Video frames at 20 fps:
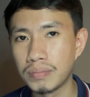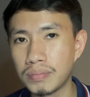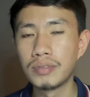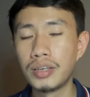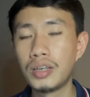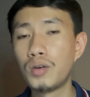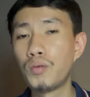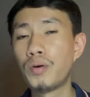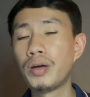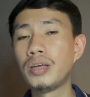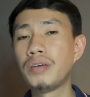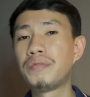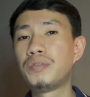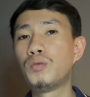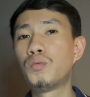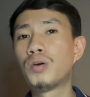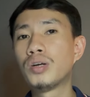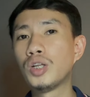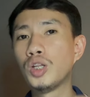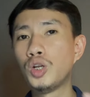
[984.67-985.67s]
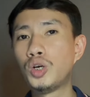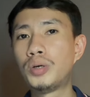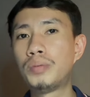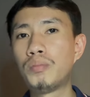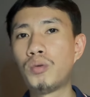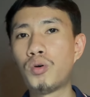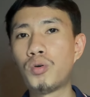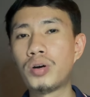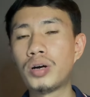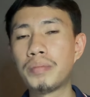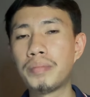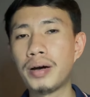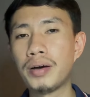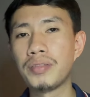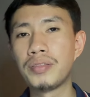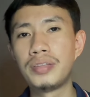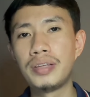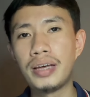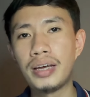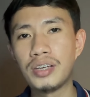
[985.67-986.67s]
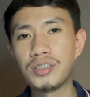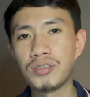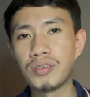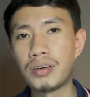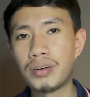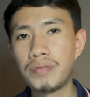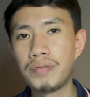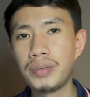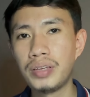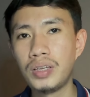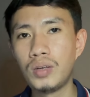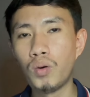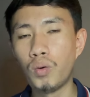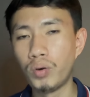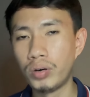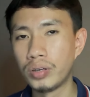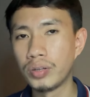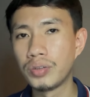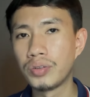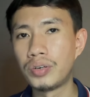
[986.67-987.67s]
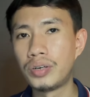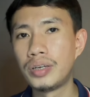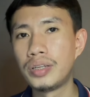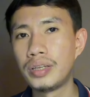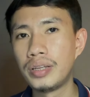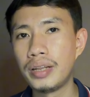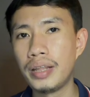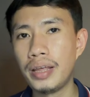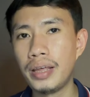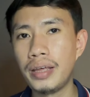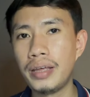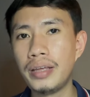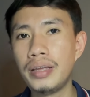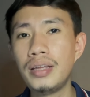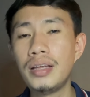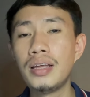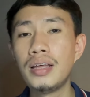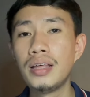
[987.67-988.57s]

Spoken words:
Anyway, if you want to learn more about the SRV or the 13A,